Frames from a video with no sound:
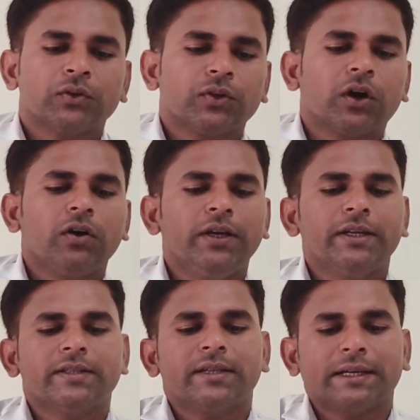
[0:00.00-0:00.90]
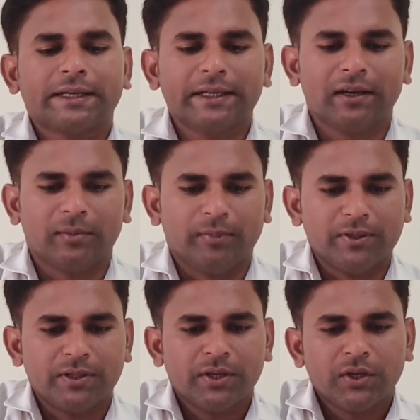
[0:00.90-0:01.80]
so now here is a real
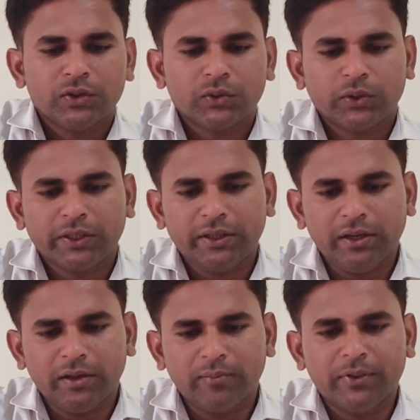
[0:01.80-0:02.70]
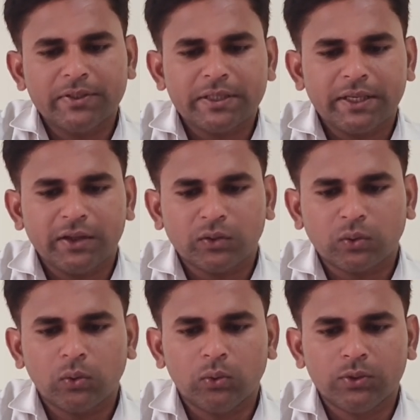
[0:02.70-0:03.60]
numbers. So real numbers
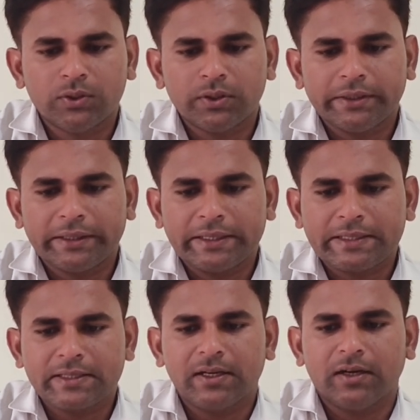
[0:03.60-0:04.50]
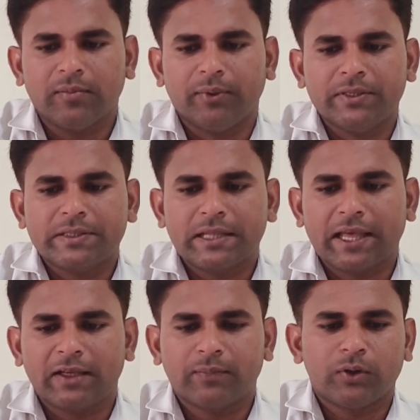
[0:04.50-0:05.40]
include irrational numbers
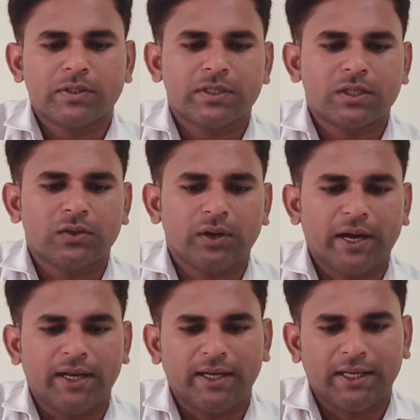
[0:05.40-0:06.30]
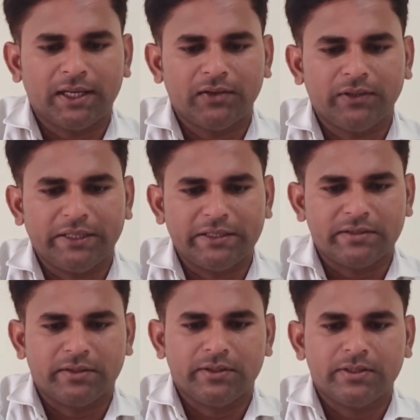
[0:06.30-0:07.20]
like positive and negative
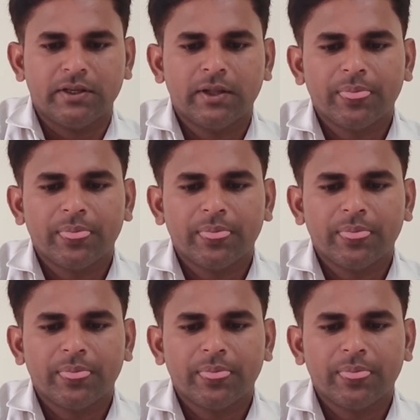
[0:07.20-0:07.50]
integers,